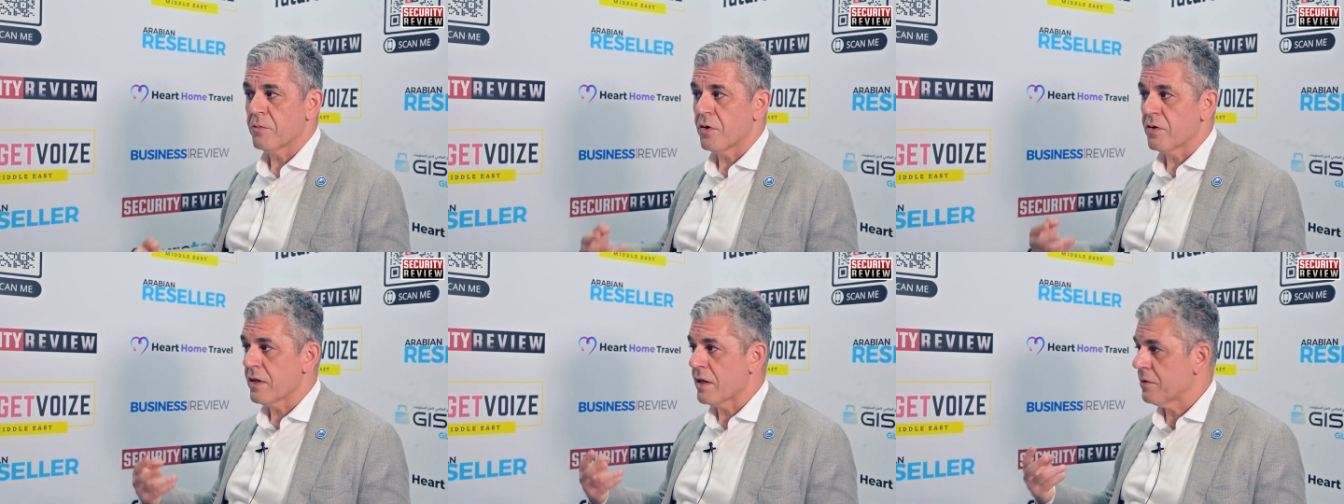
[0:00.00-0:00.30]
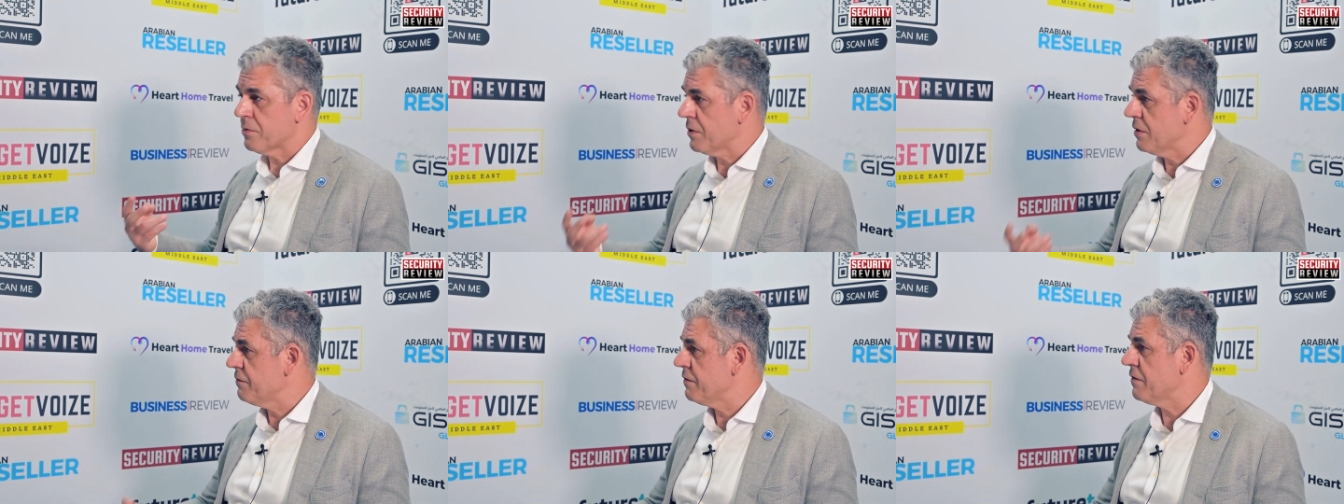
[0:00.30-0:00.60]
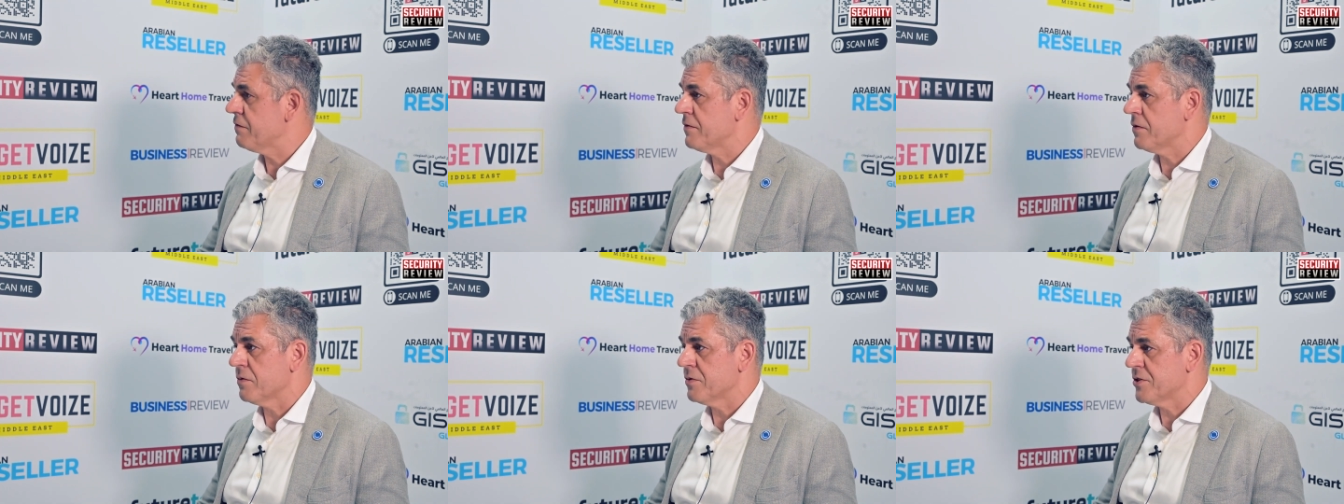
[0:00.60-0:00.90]
more than
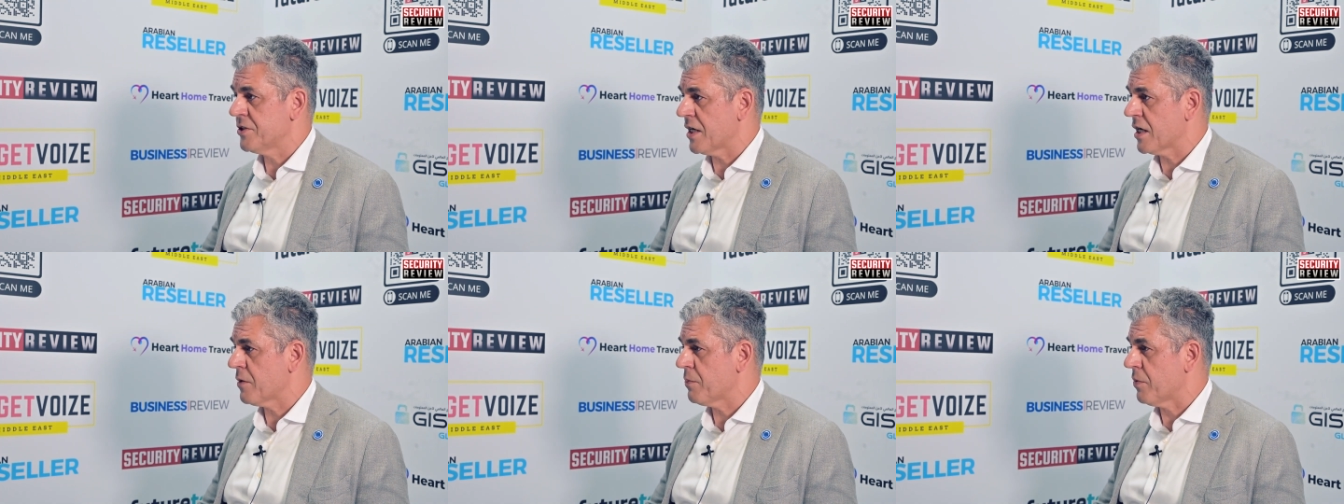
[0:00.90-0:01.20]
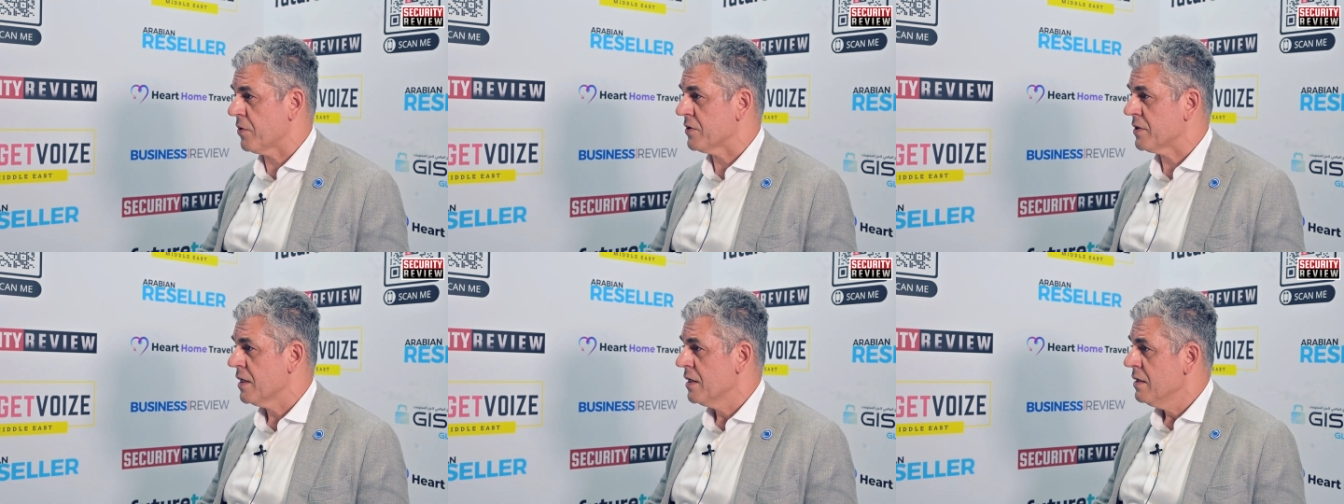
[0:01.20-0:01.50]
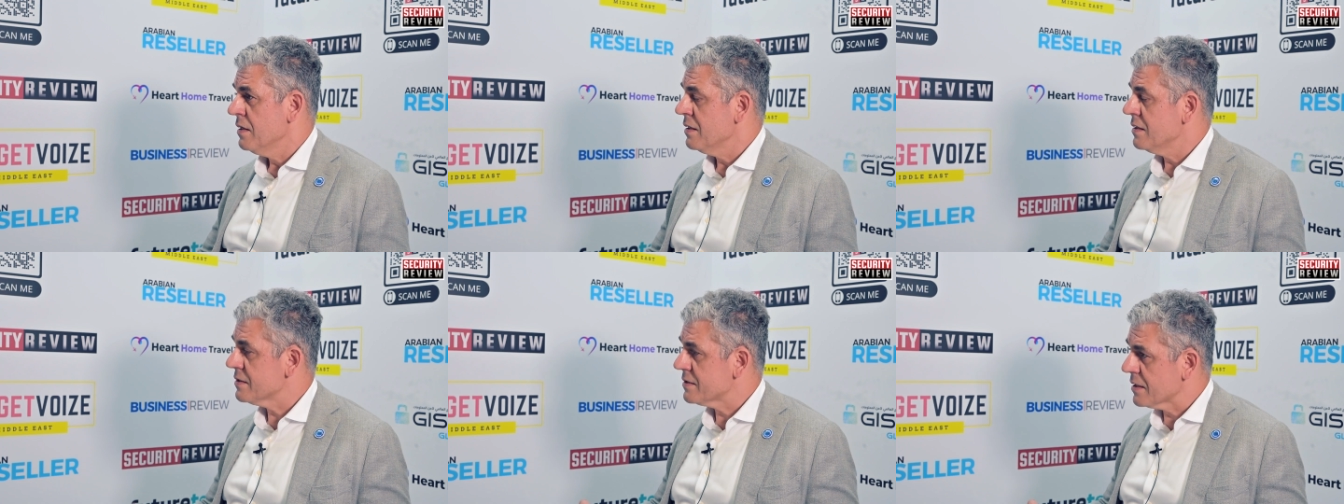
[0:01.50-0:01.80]
350 on Checkpoint,
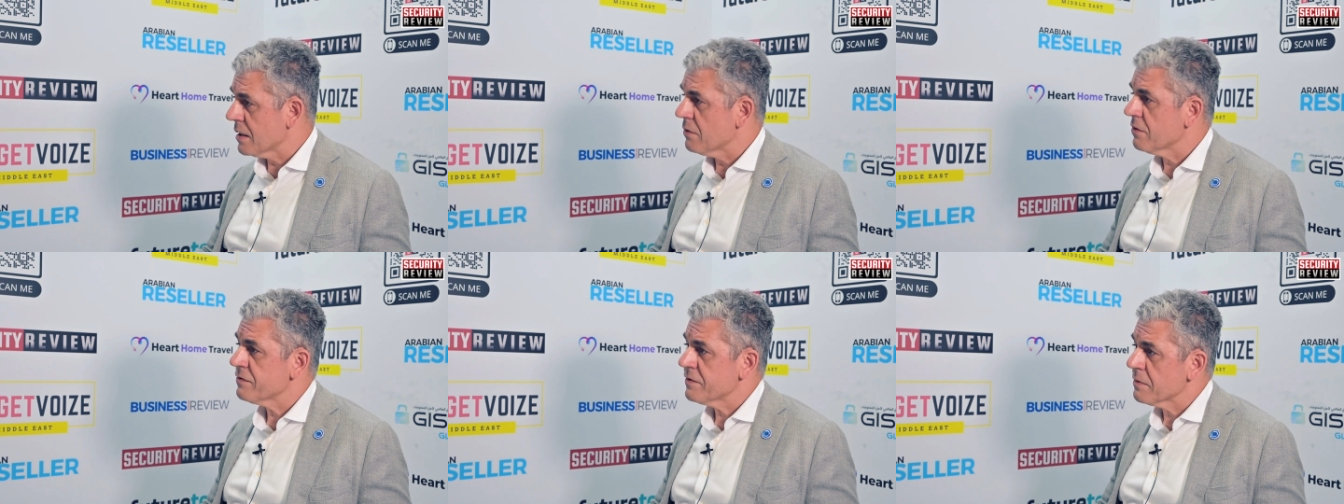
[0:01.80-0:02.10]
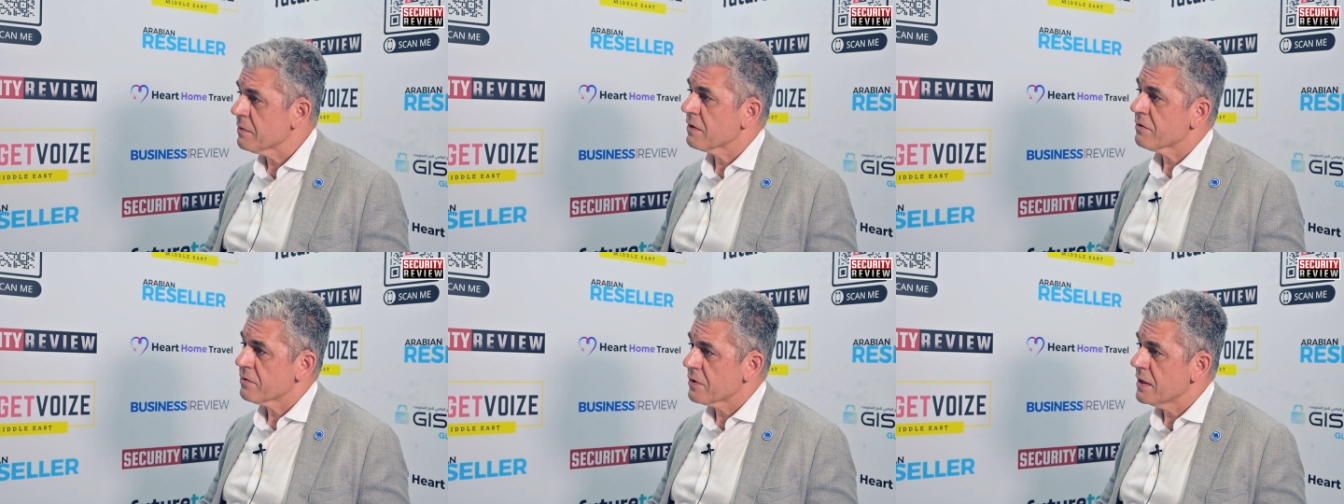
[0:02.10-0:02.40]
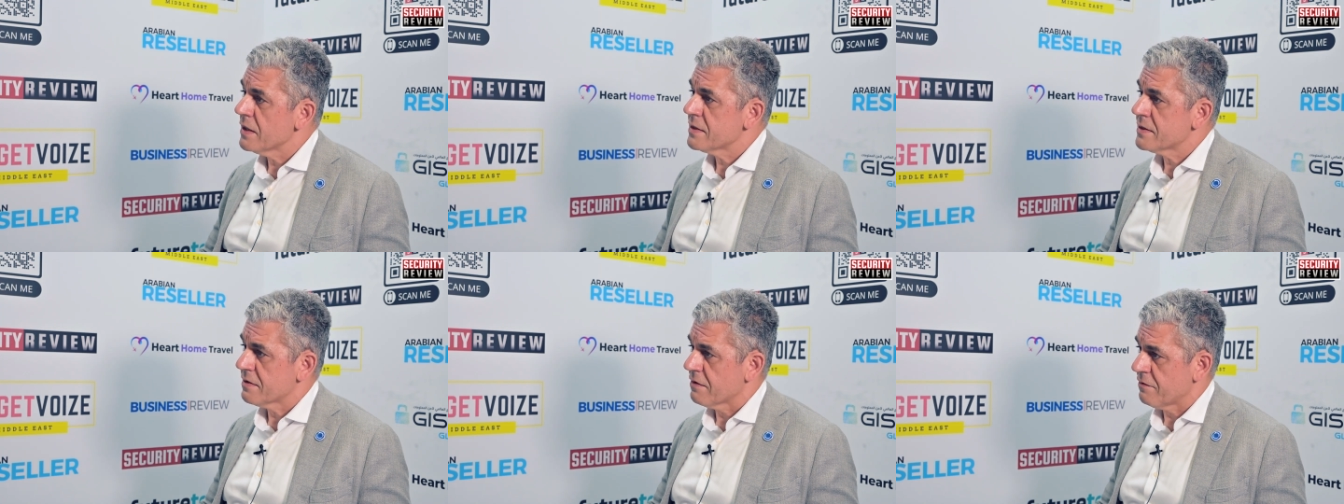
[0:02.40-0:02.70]
and some of them are
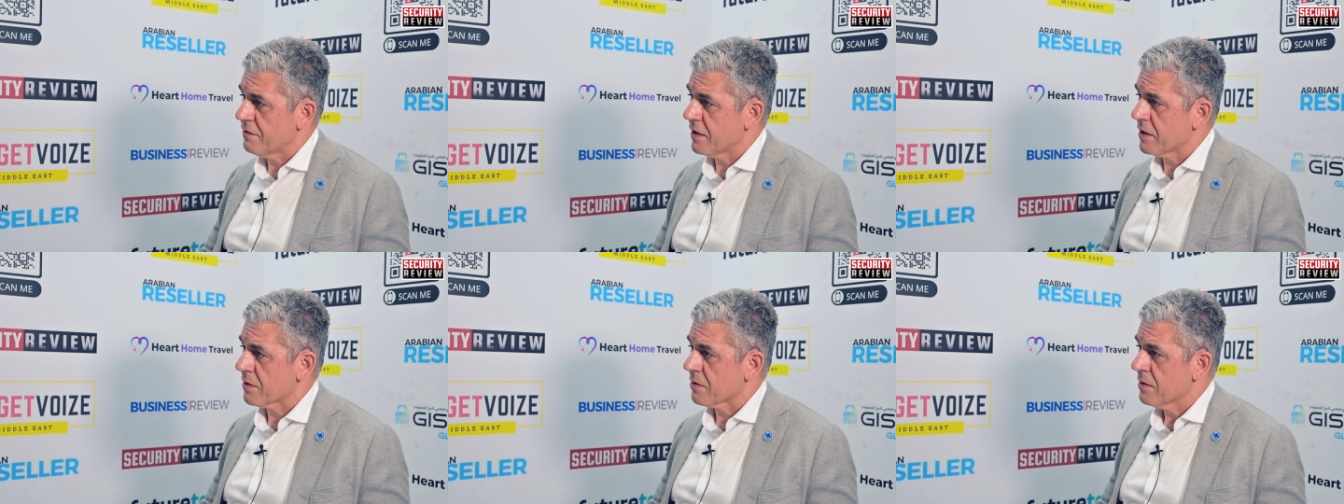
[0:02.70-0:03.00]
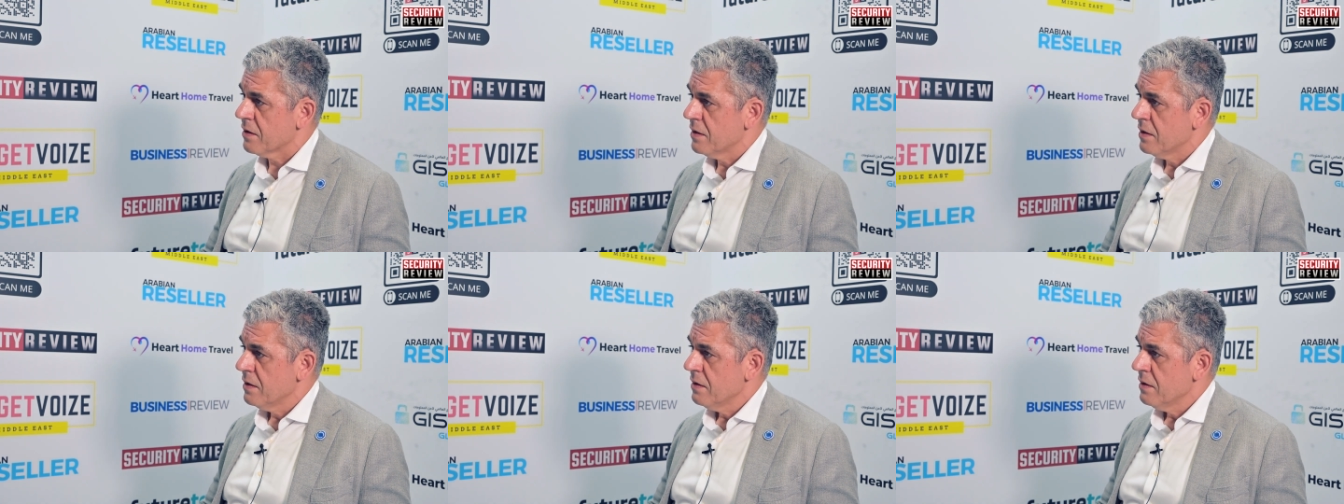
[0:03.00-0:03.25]
really severe.